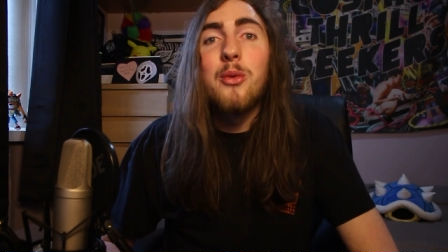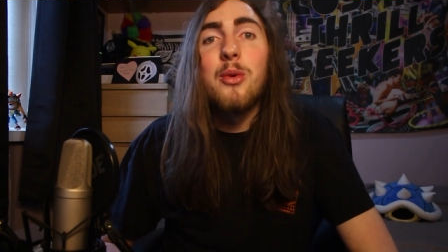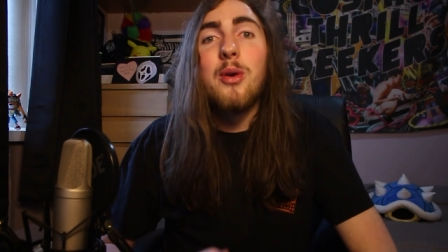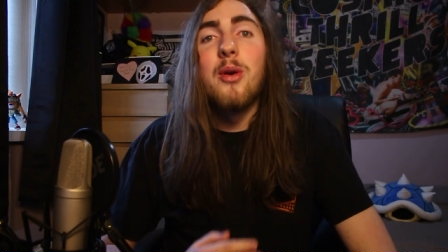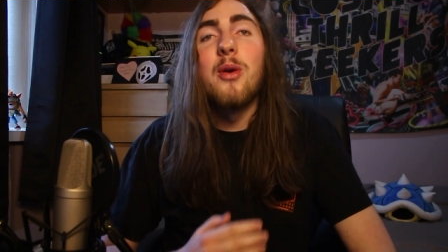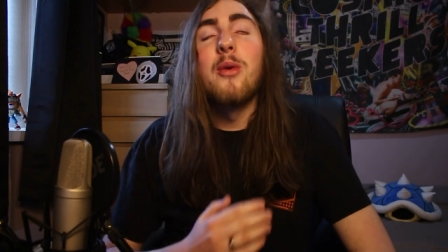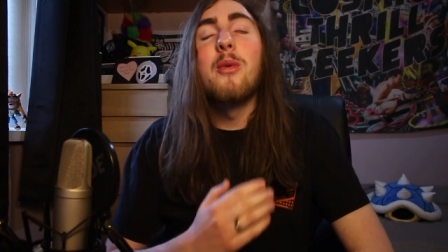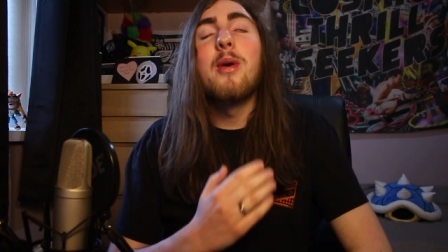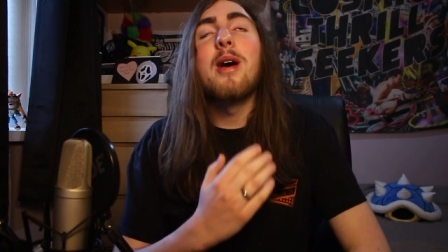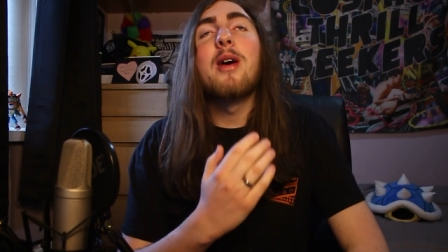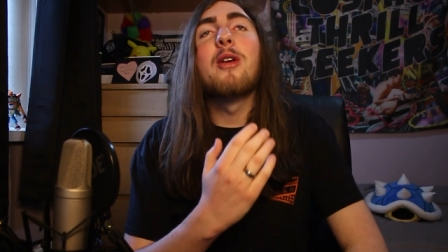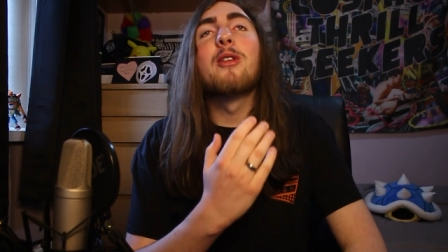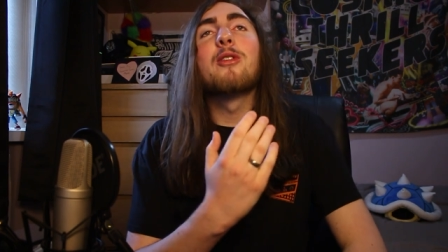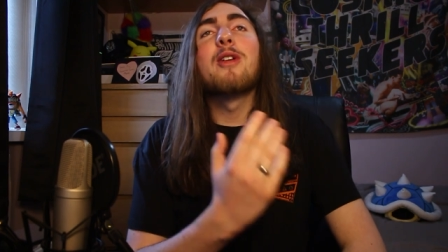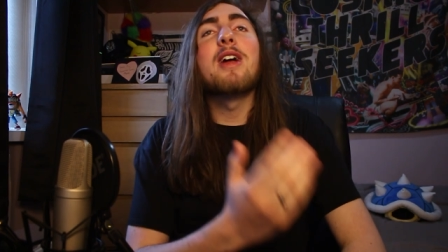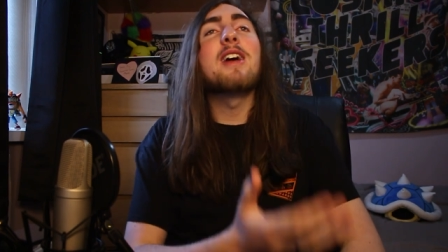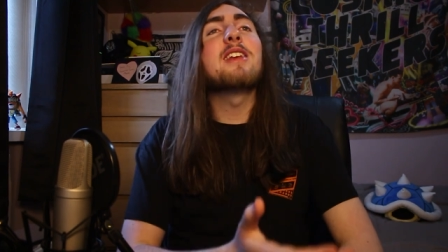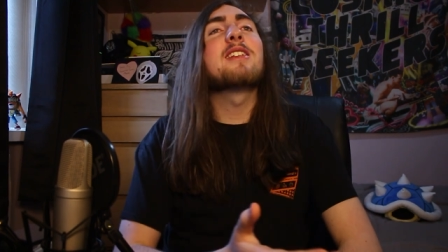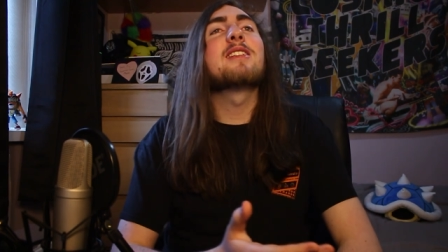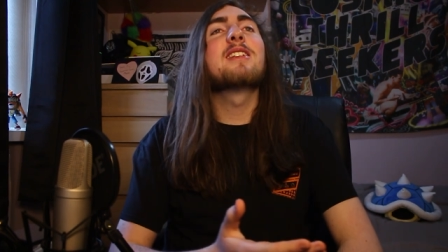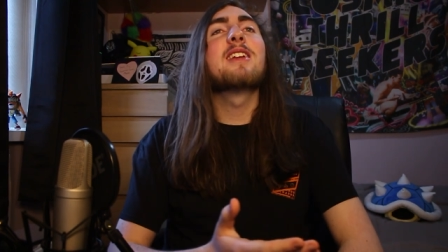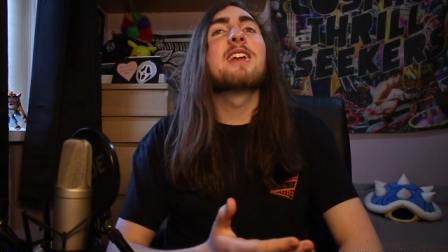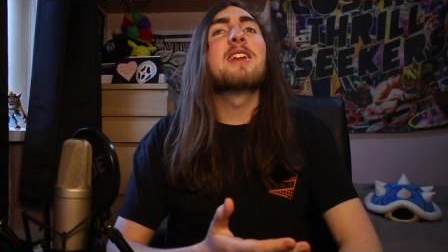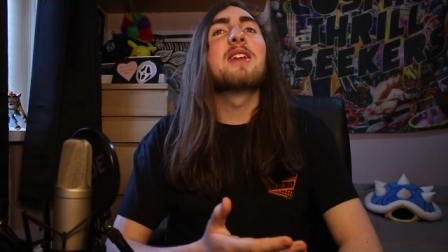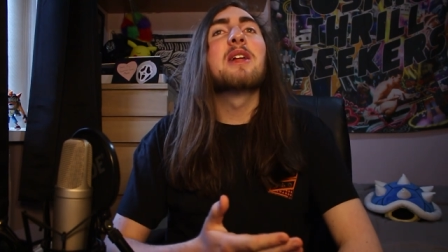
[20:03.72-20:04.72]
we were well
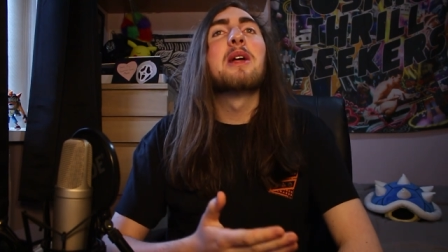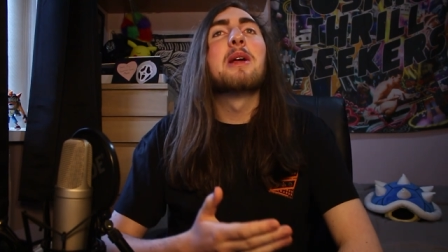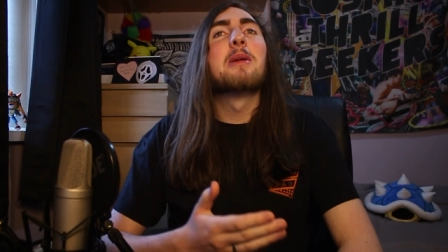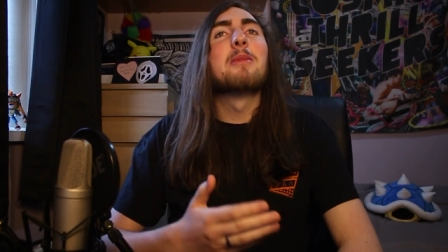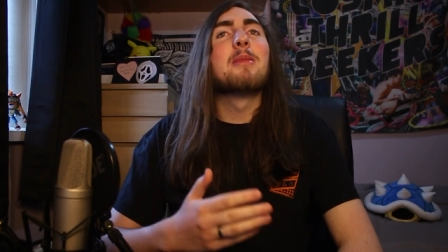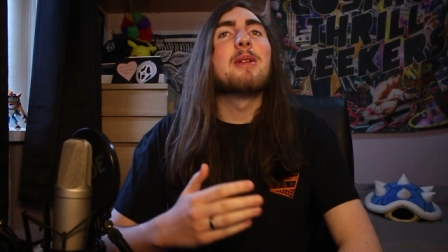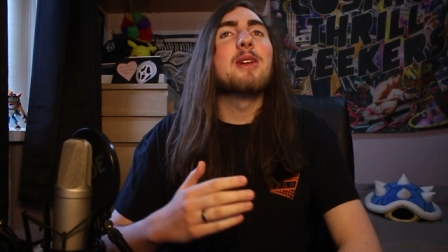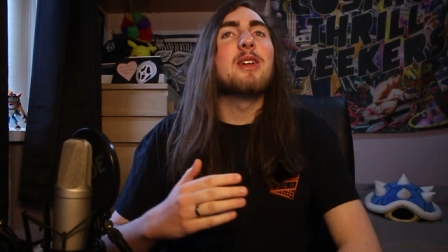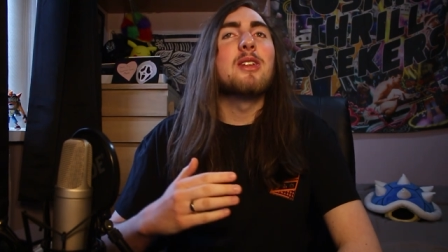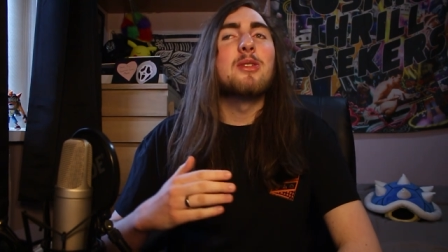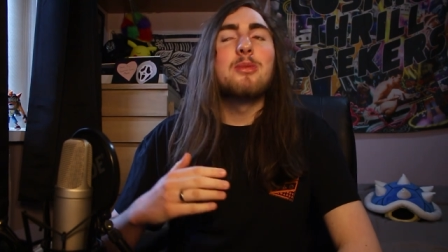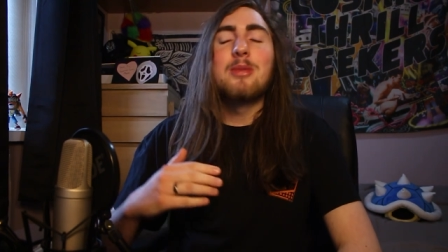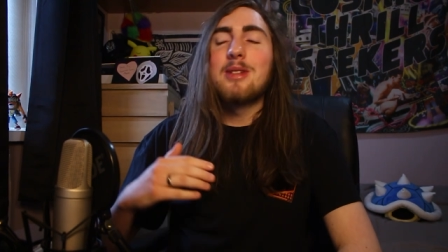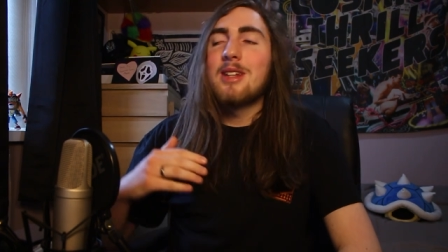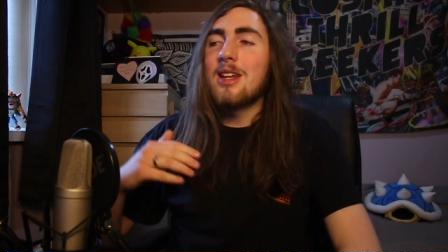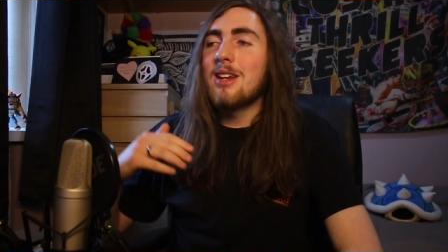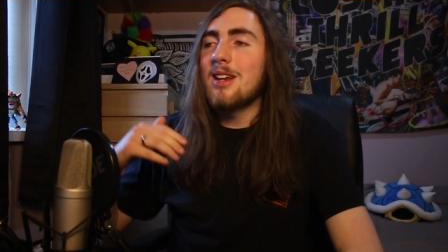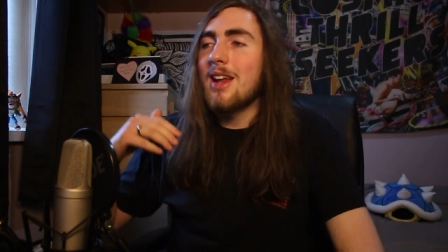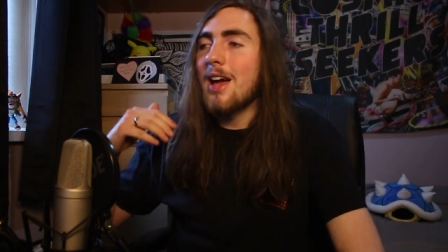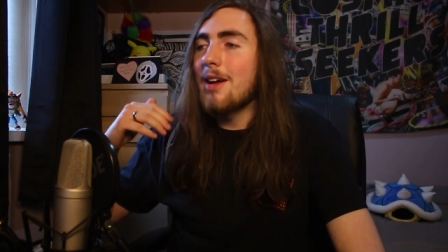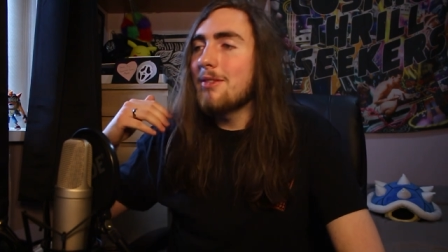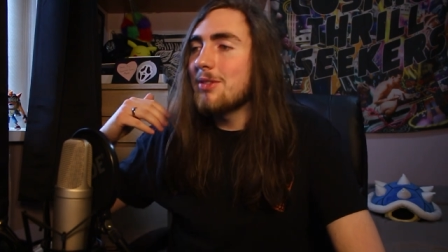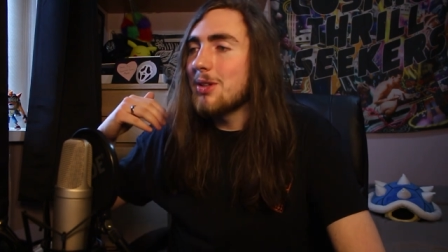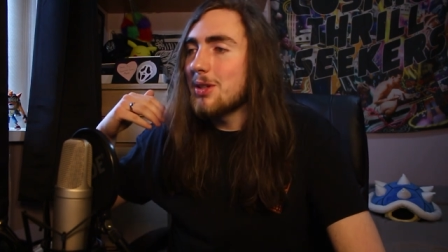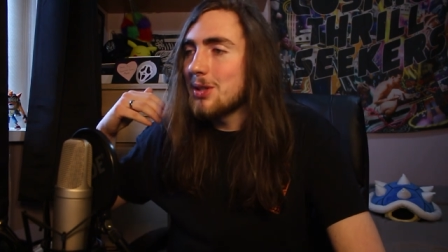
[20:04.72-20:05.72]
rested because we
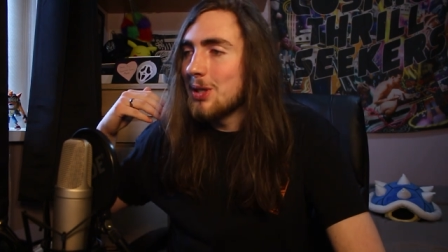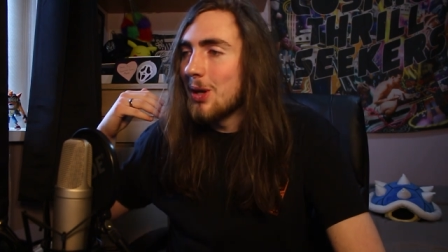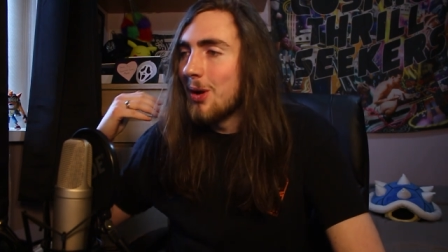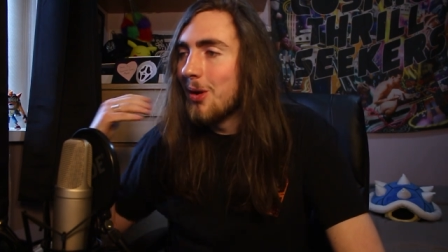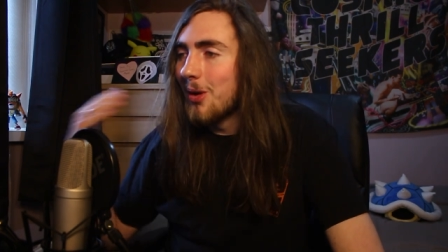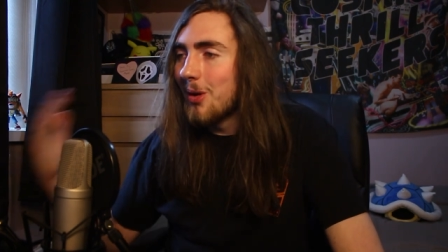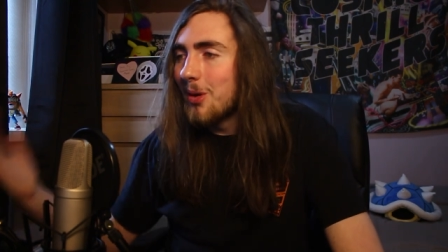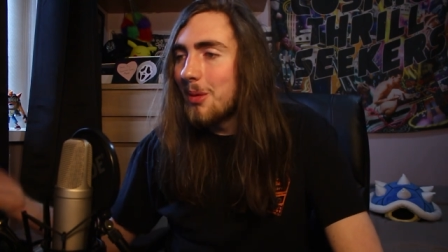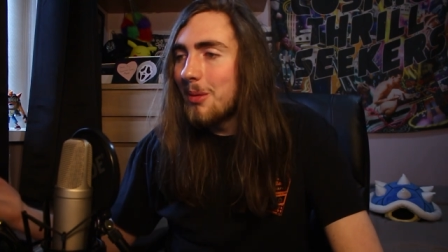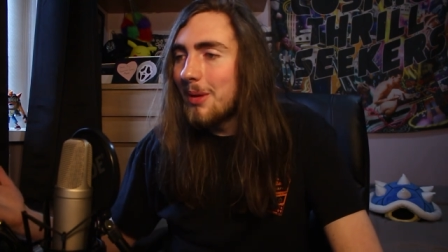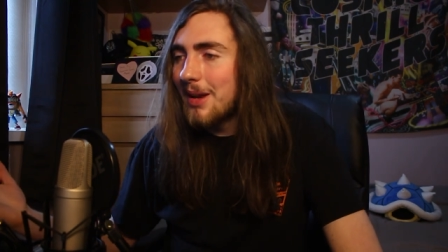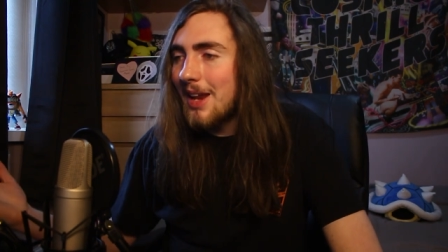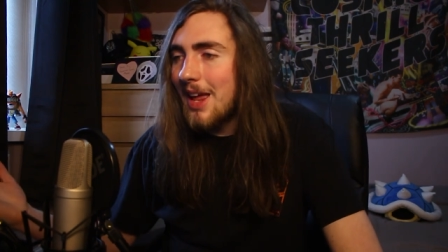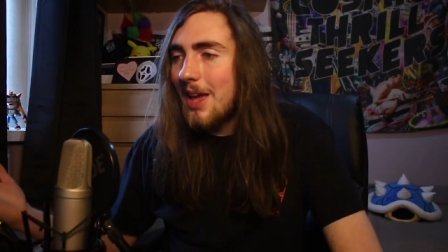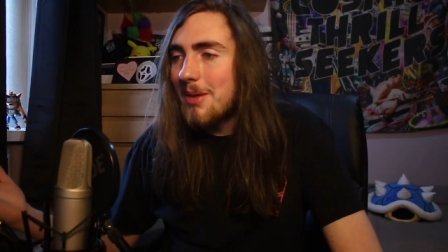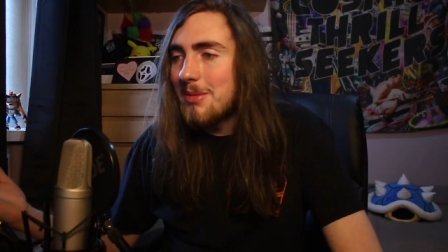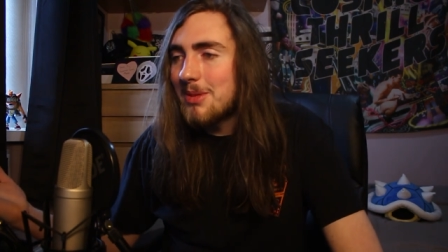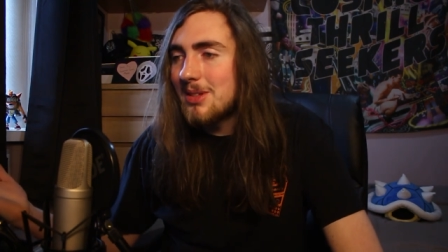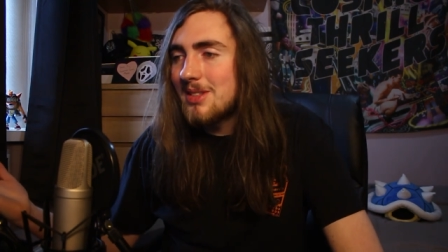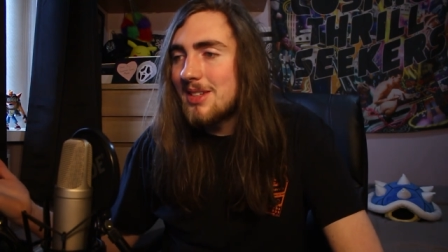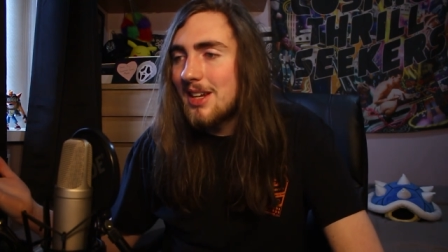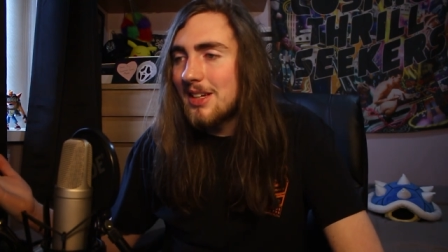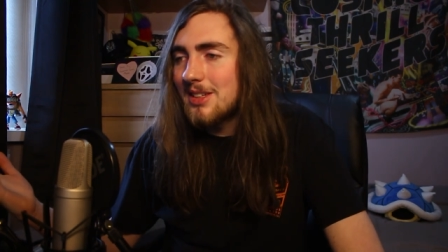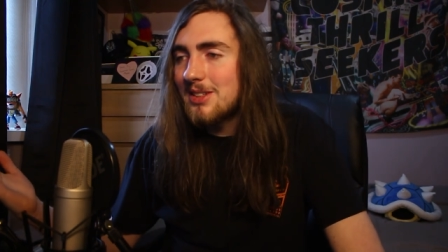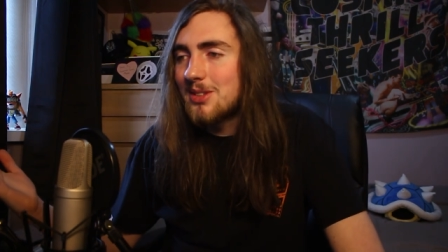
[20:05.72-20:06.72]
didn't have those horrible
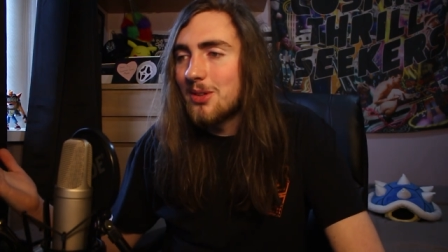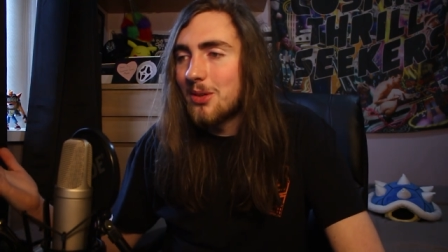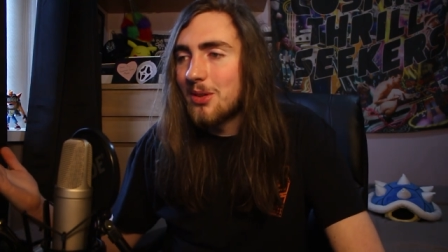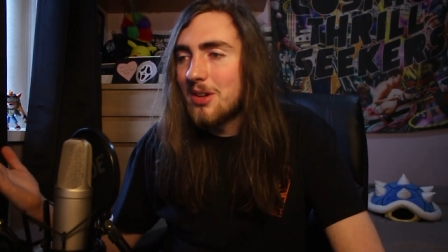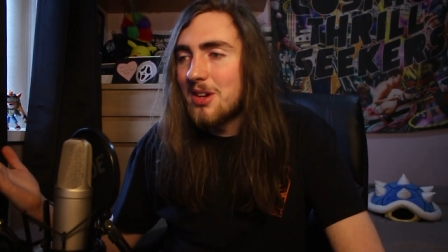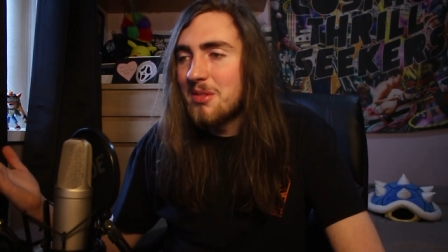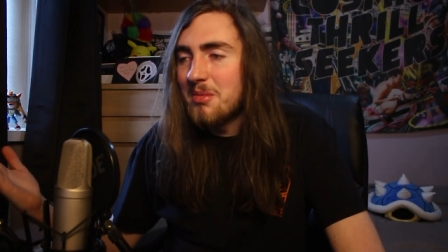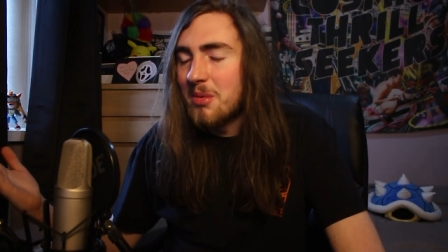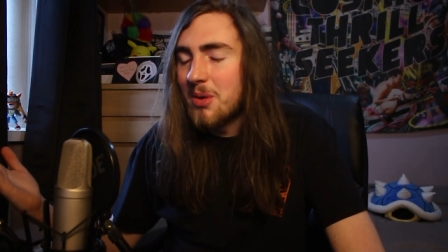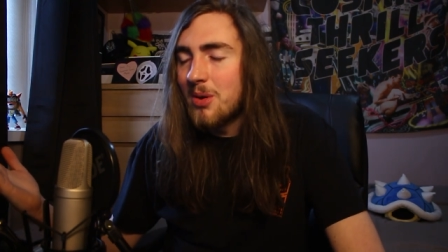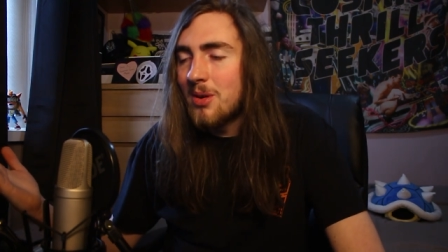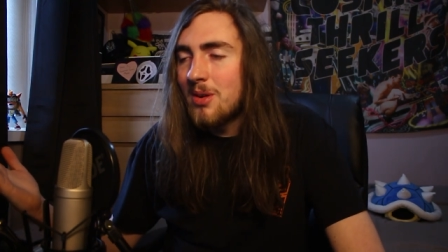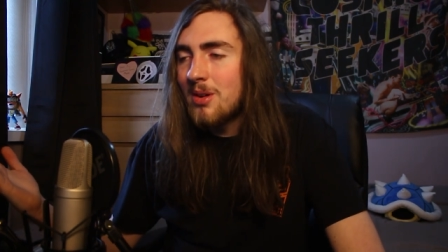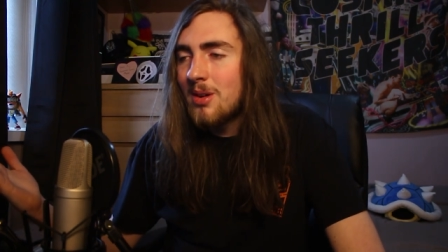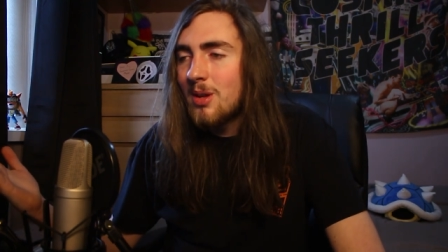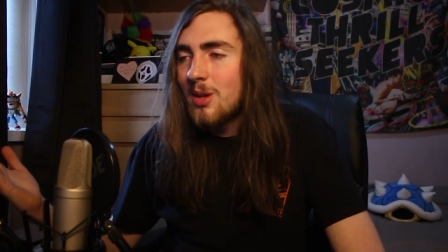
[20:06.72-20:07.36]
neighbors next door anymore.